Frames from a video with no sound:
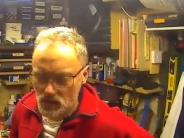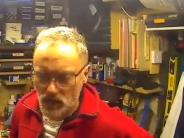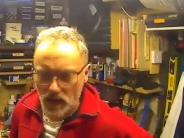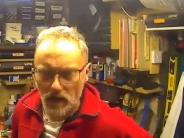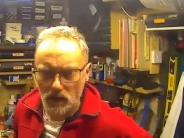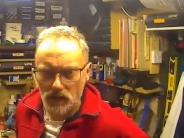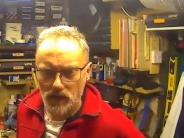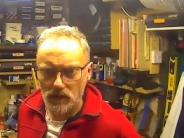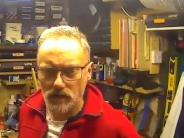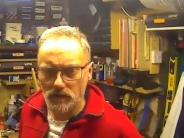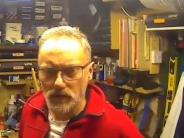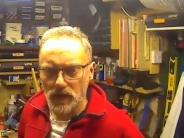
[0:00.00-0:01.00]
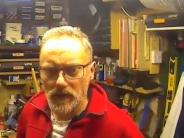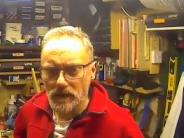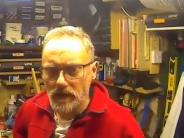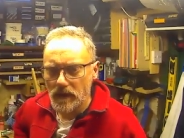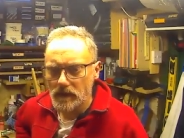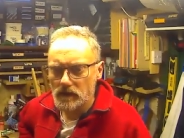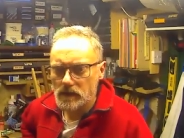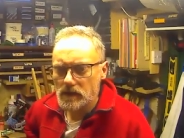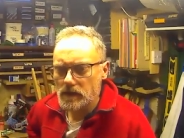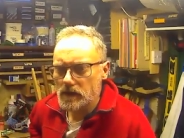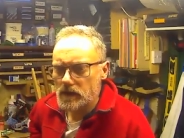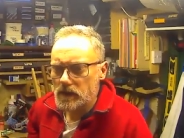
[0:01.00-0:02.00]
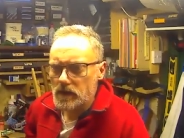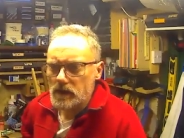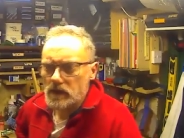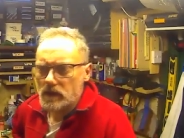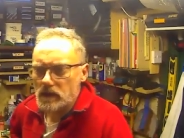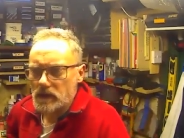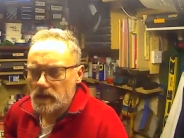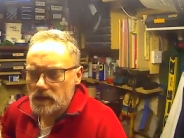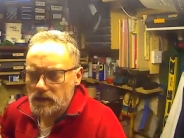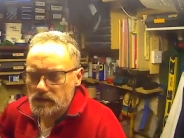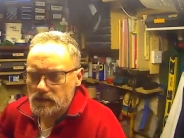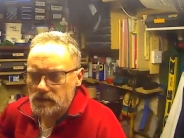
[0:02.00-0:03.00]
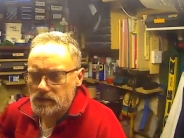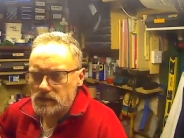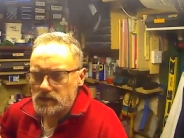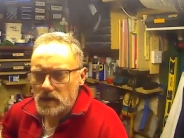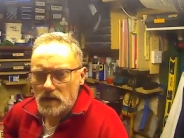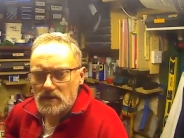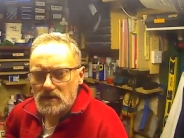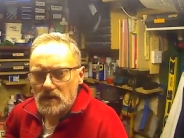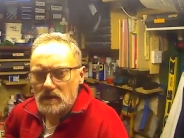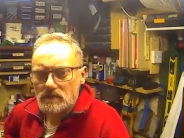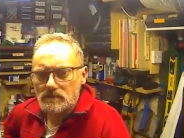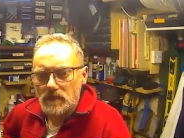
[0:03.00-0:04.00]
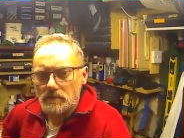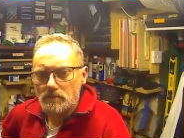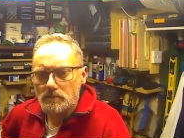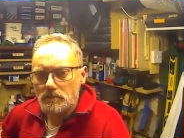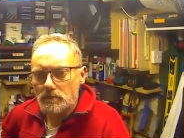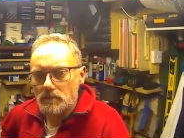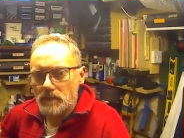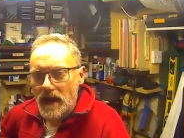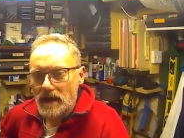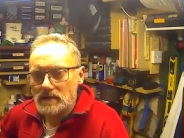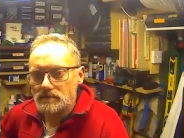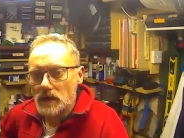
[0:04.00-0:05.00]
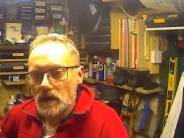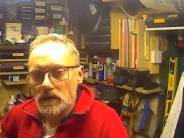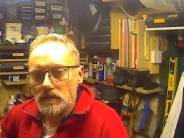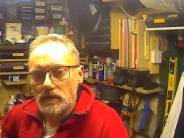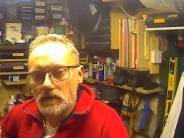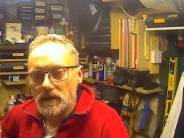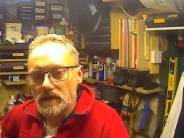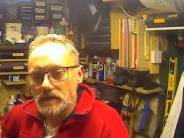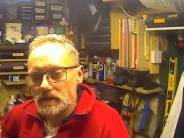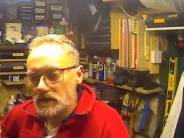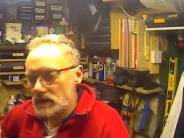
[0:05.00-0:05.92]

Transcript: on health of working there. I mean, certainly my back's buggered from it.